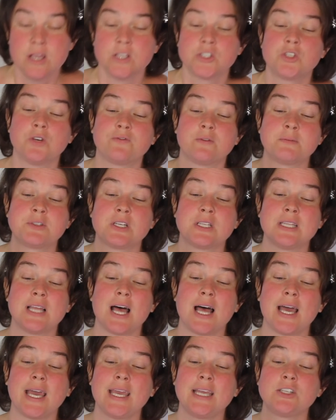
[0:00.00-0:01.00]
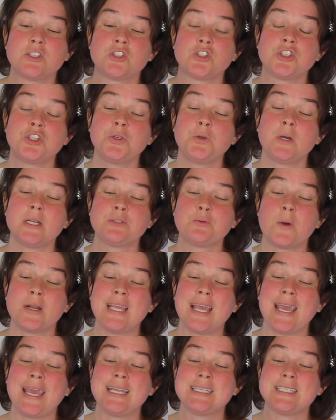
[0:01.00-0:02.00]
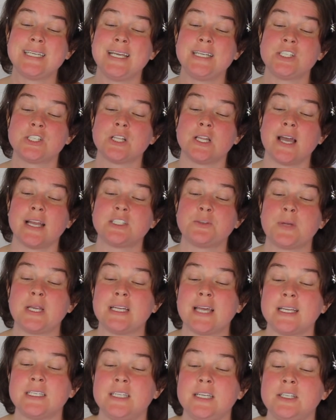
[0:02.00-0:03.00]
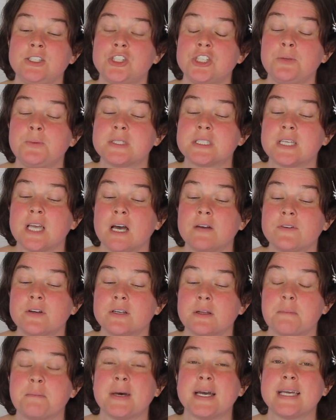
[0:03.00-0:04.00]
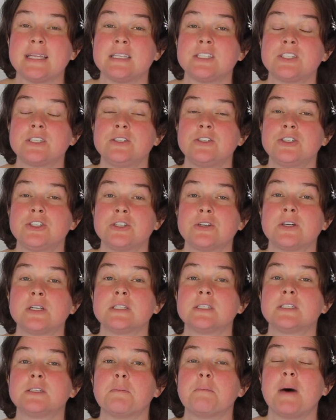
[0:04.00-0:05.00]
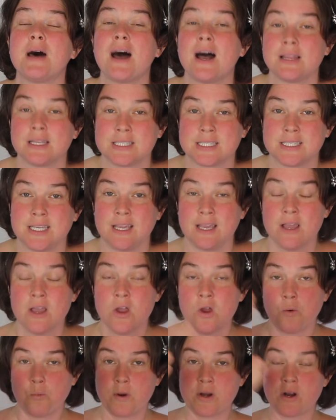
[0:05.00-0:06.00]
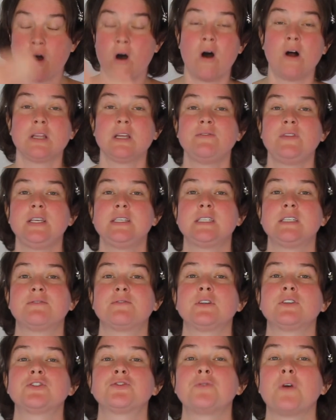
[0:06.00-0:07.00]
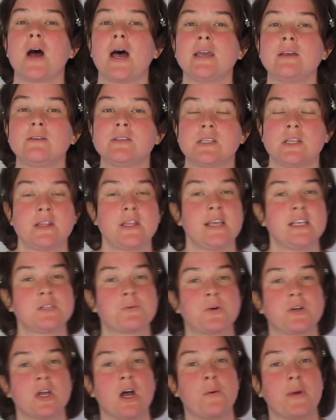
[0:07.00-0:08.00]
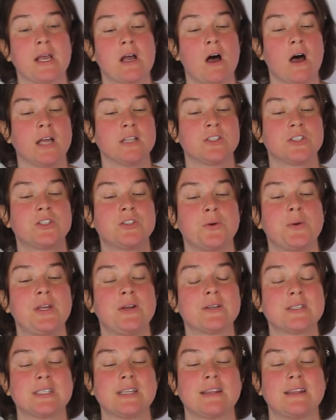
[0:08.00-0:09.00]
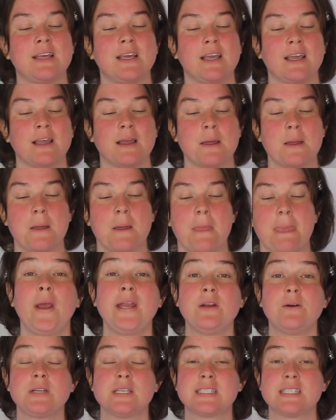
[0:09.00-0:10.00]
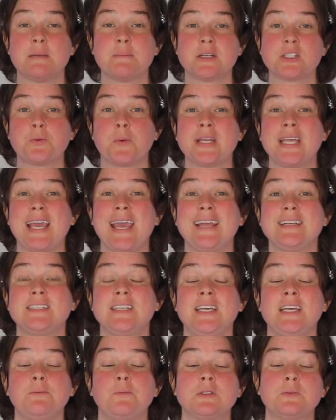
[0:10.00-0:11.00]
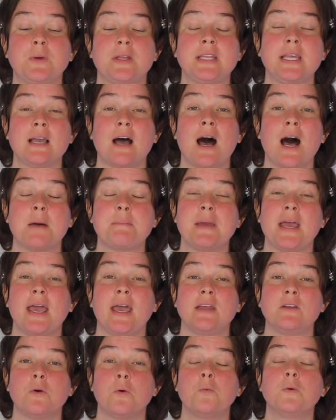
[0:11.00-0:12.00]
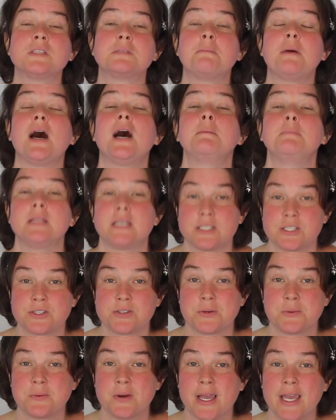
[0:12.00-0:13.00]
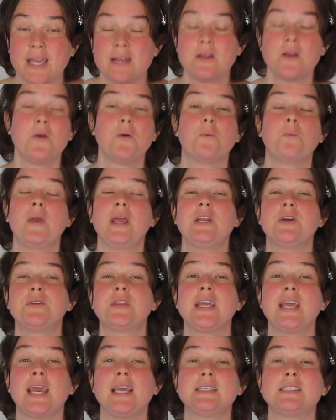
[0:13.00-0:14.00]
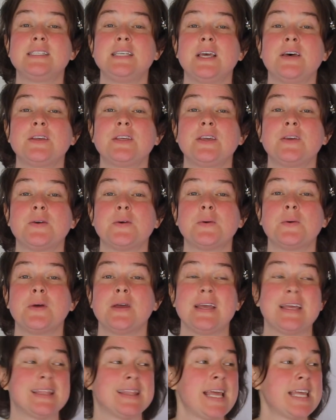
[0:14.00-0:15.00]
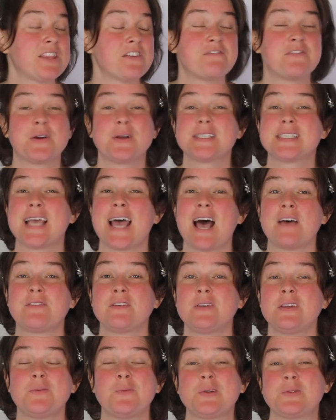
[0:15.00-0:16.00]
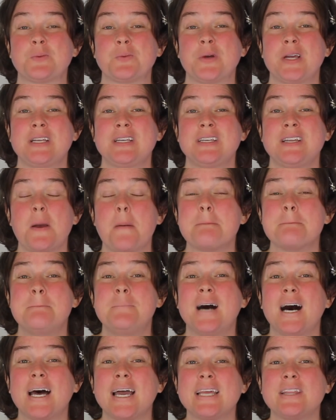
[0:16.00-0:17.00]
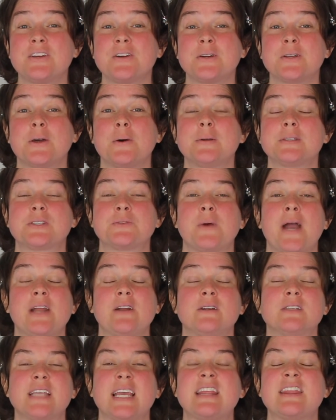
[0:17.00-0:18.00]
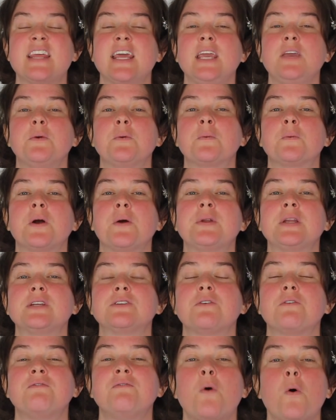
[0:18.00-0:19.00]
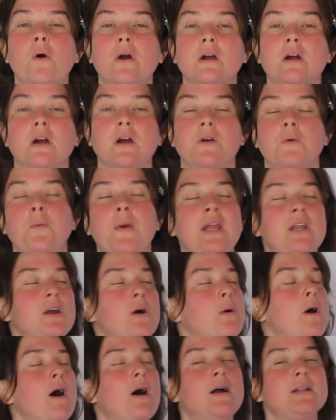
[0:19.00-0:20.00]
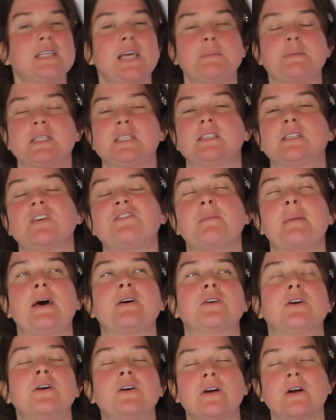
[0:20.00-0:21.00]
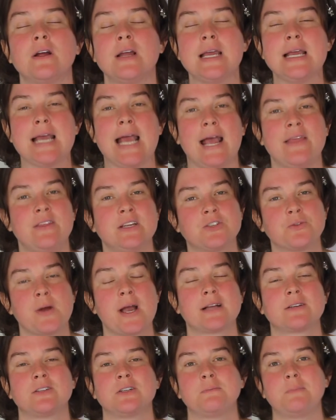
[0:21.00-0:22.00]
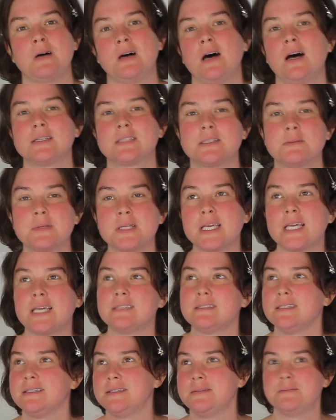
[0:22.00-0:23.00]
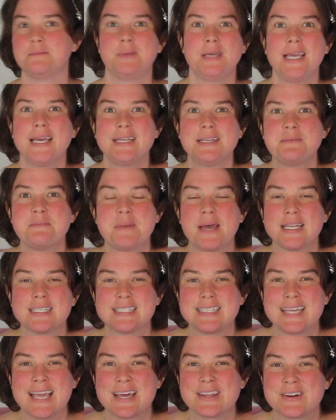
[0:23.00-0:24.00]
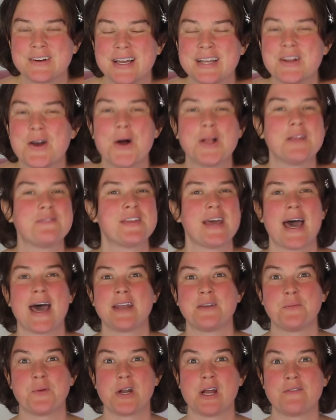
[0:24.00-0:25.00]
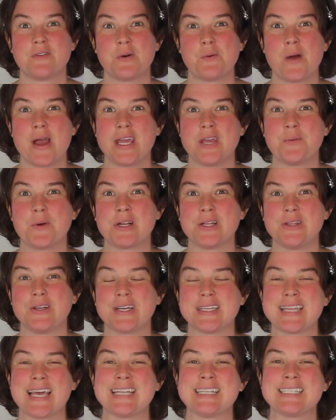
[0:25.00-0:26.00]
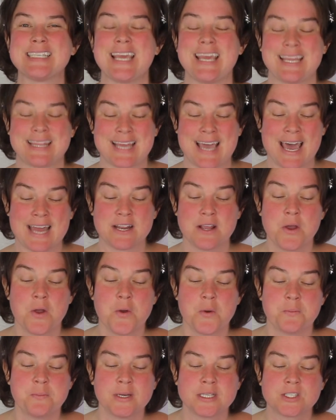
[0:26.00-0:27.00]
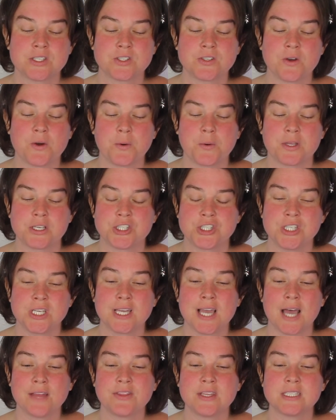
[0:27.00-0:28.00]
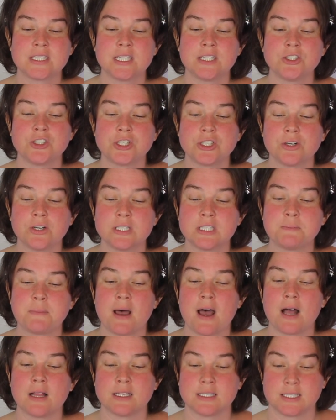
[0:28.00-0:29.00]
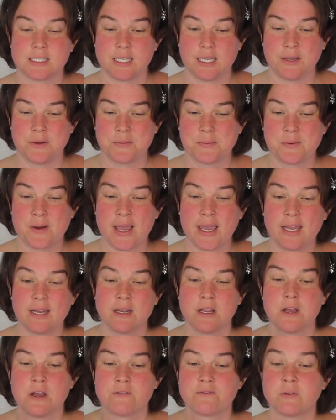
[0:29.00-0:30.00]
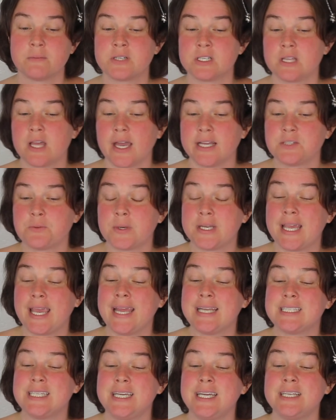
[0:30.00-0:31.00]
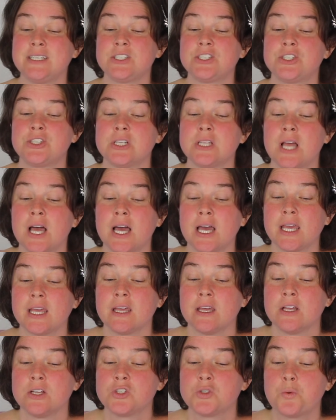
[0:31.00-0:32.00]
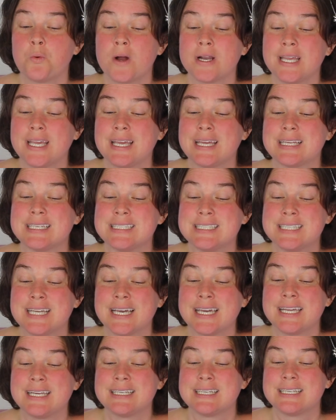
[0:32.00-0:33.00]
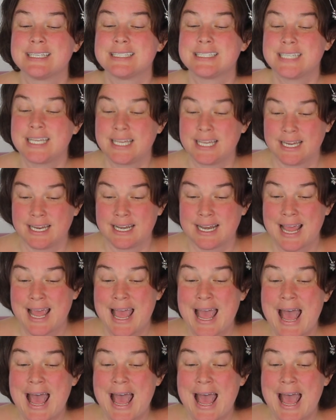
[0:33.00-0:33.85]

So from July to 2018 to July 2019, she was covered by this insurance policy when all of these different trials and things were going on. So here's the thing. We know December 2018 was when the op ed was published, right? We know the ACLU, like the first half of it was written by their ghost writers, like they wrote it for her. We know all types of stuff about her and the director possibly being in bed together and all of that, in whatever way you want to look at that and take that. But so she got this insurance policy, right? From July 2018 to July 2019.